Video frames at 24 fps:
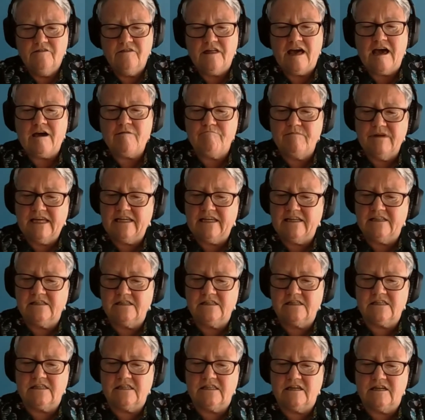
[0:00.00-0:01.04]
that
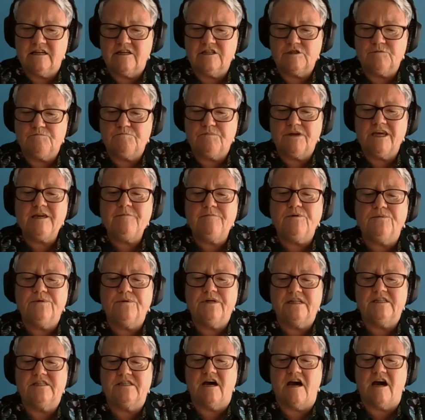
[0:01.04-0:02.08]
means that people
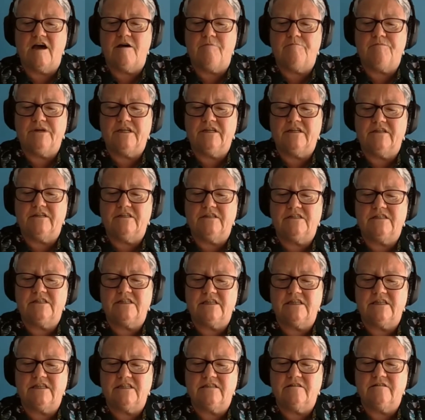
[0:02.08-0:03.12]
with
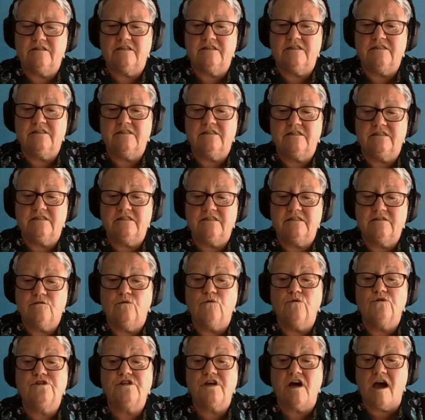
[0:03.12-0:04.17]
diabetes
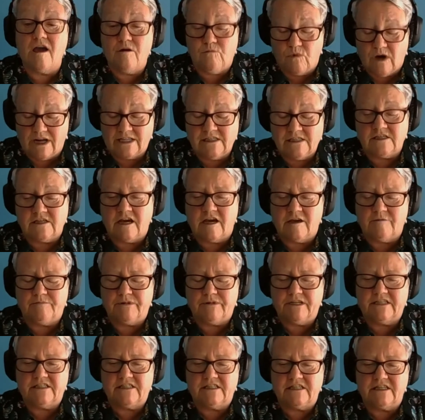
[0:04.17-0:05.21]
or type 1
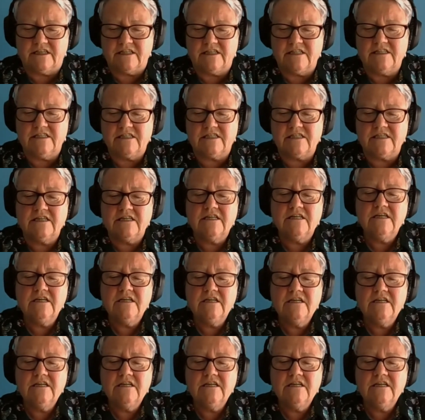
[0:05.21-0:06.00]
diabetes